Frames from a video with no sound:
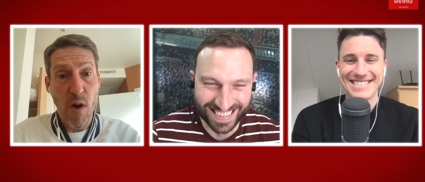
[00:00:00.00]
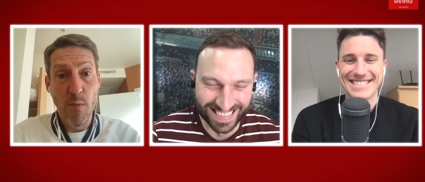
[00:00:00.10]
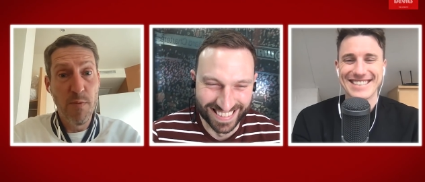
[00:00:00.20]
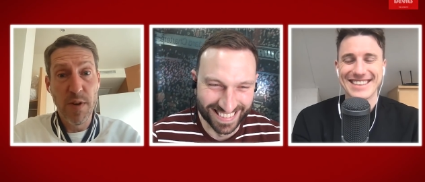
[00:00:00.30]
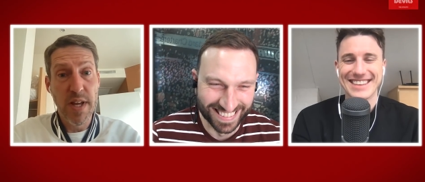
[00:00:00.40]

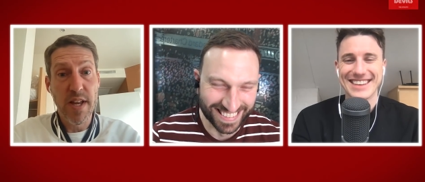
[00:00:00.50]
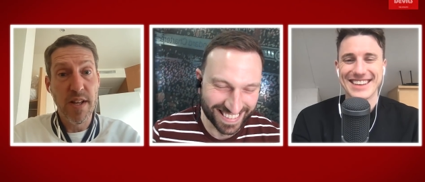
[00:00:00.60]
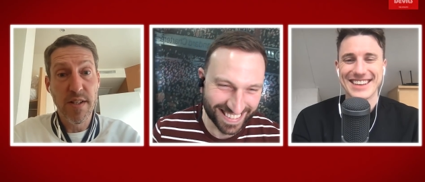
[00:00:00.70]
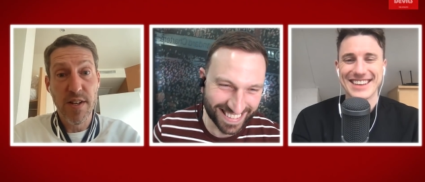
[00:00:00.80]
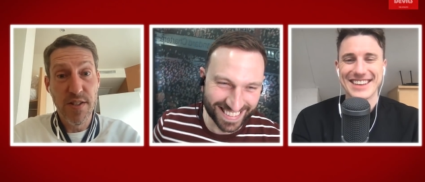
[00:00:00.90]
Speaker 1: hopefully he
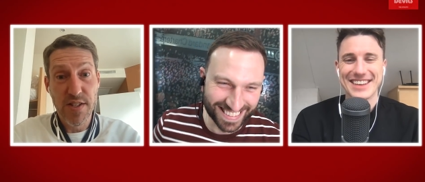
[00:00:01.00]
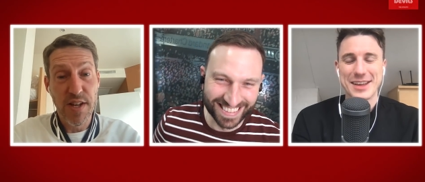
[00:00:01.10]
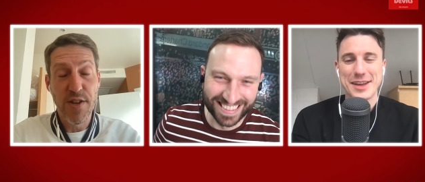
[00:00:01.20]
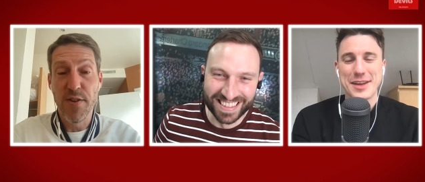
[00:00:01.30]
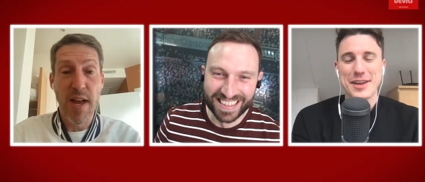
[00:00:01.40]
can
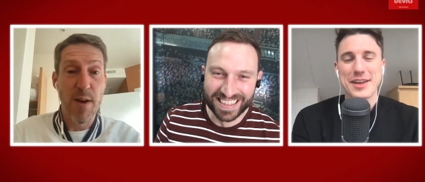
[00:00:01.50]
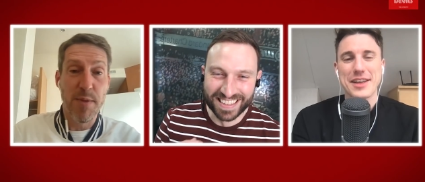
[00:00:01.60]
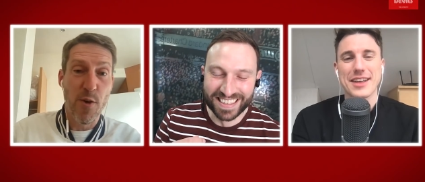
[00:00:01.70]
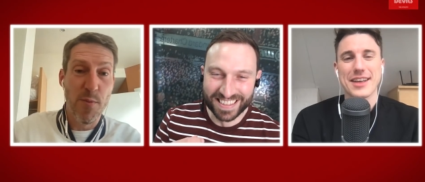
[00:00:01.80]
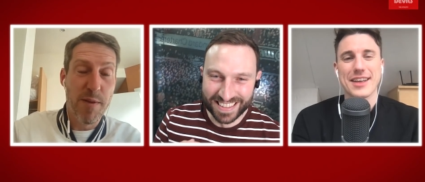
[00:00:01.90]
continue that and
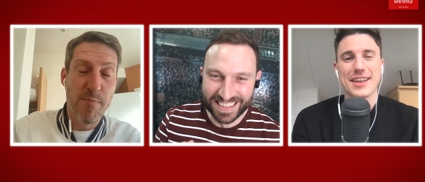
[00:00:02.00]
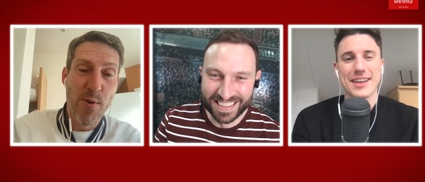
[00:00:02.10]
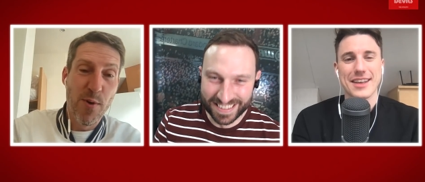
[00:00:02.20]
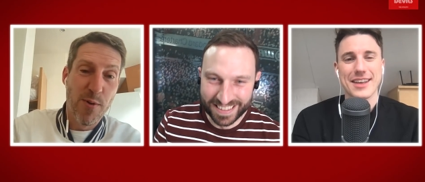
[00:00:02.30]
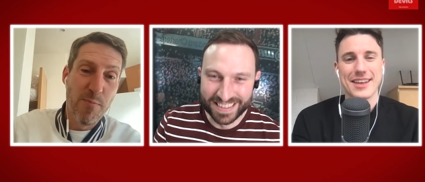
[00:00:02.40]
become an
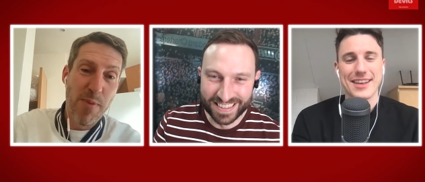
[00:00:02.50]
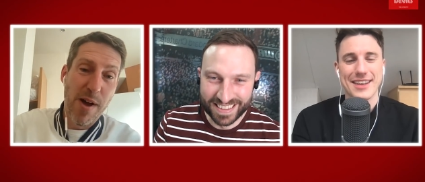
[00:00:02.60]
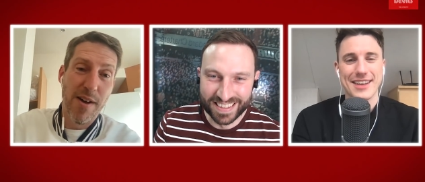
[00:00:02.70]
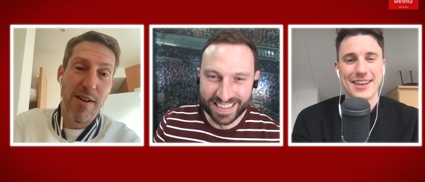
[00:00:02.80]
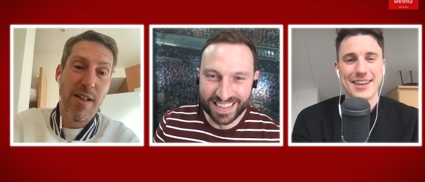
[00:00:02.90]
important
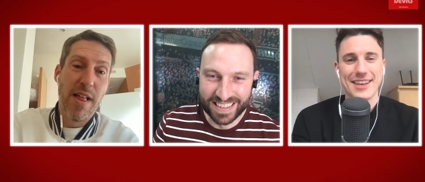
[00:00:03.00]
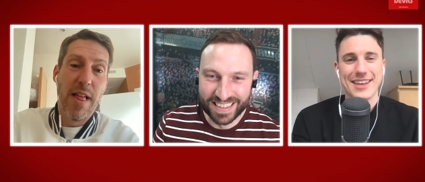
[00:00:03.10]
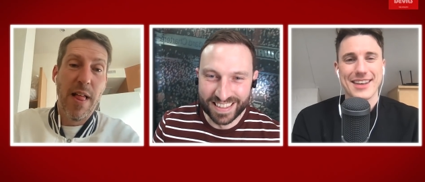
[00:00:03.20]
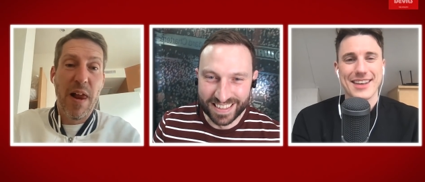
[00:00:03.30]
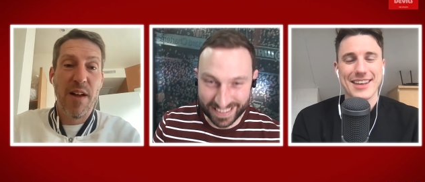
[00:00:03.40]
part
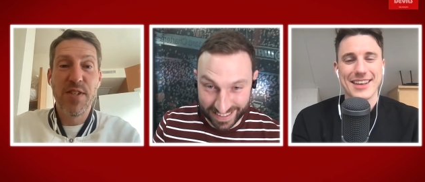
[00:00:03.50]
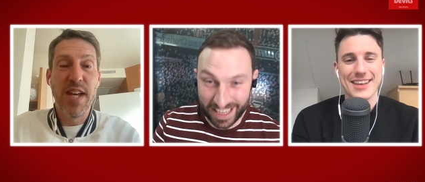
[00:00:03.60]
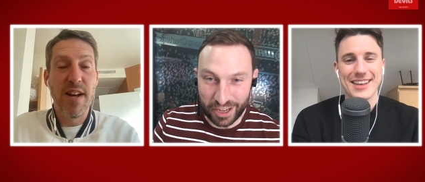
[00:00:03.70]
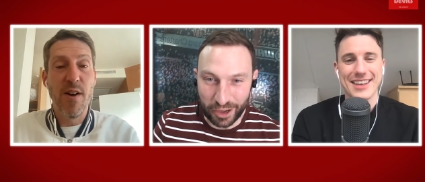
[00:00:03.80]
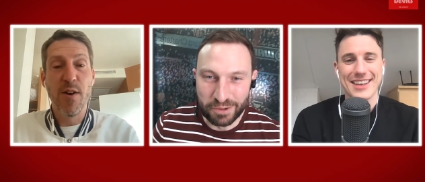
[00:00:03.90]
of Ten
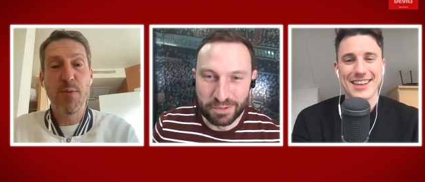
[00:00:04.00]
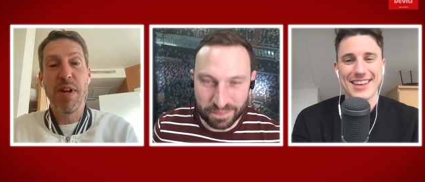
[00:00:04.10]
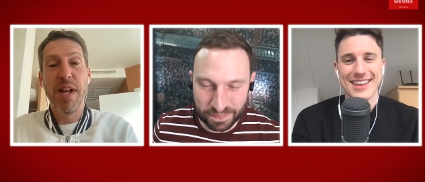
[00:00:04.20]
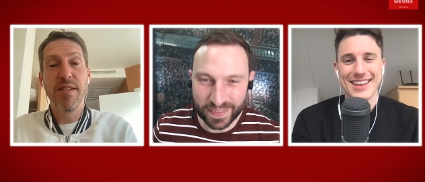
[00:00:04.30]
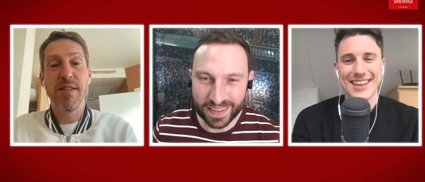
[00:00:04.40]
Hag's
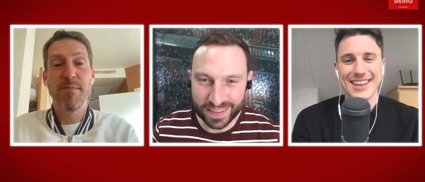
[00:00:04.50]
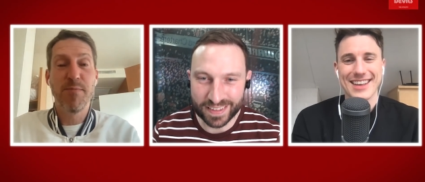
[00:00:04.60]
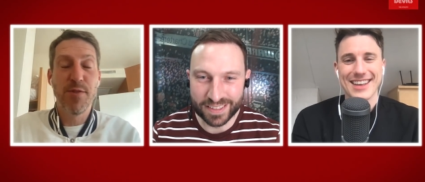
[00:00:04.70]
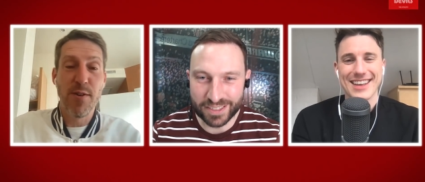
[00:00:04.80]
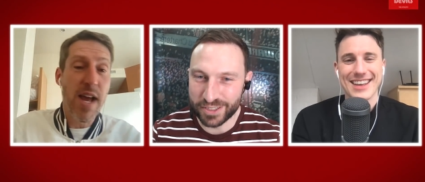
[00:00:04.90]
plans.
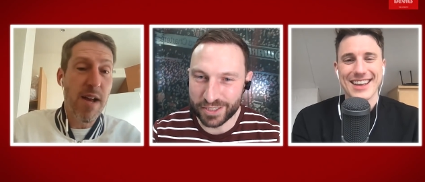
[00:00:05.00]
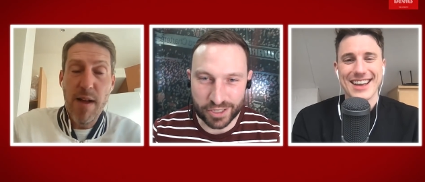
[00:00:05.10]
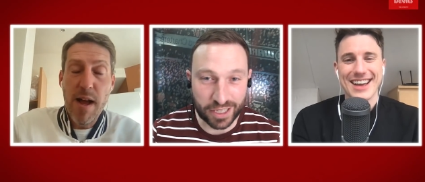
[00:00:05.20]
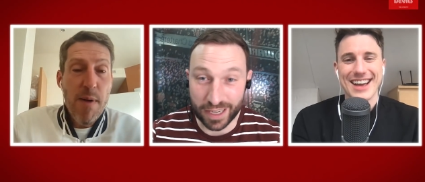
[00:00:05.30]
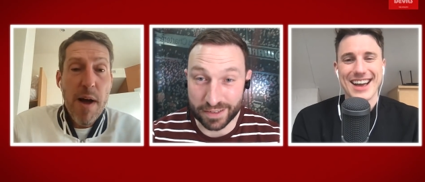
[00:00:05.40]
So yes,
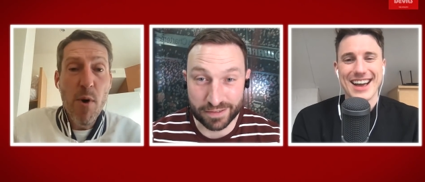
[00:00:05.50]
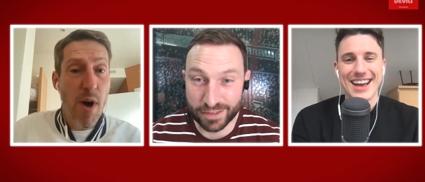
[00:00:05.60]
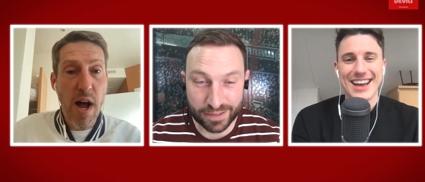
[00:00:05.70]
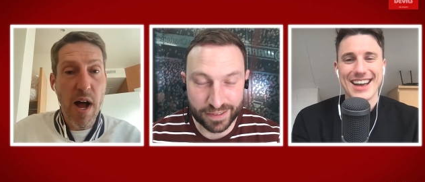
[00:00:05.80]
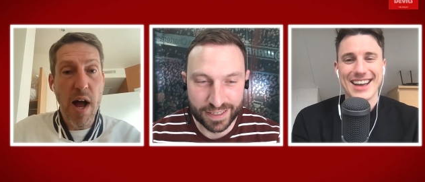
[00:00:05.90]
yeah, I'm, I'm
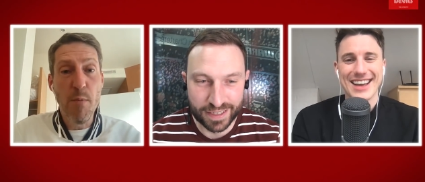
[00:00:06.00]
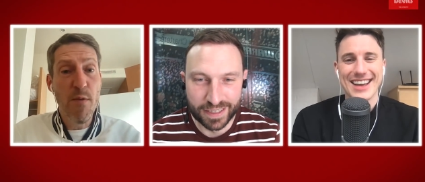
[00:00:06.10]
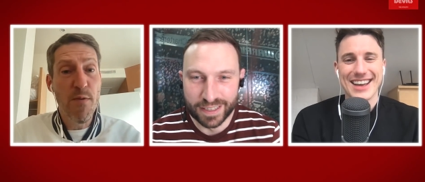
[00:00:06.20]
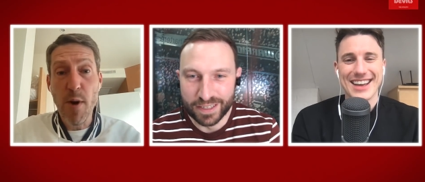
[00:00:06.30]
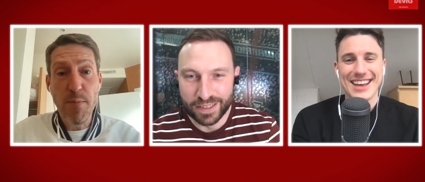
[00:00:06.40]
all, I'm all
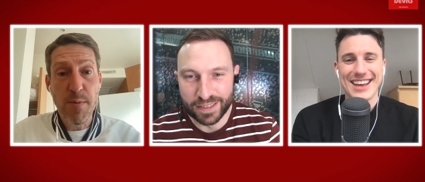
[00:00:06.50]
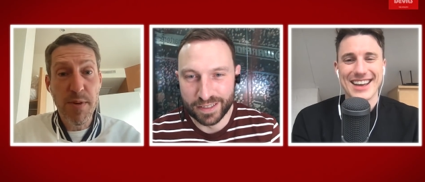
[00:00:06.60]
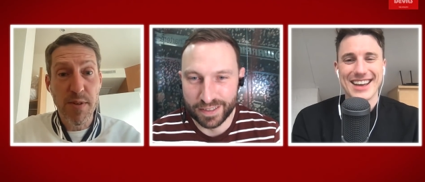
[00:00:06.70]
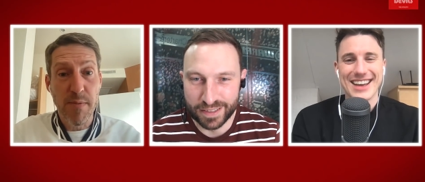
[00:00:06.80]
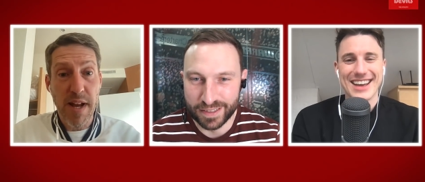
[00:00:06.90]
for
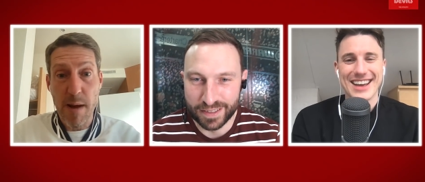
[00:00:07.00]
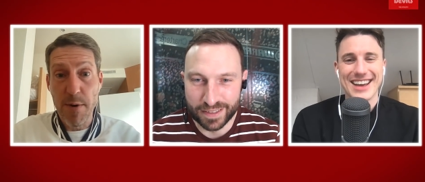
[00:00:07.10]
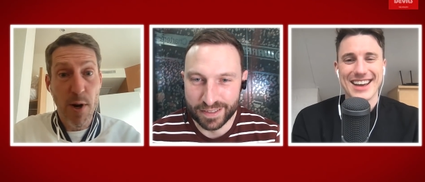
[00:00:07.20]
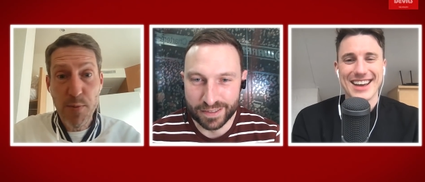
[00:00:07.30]
optimism, mate. I'm an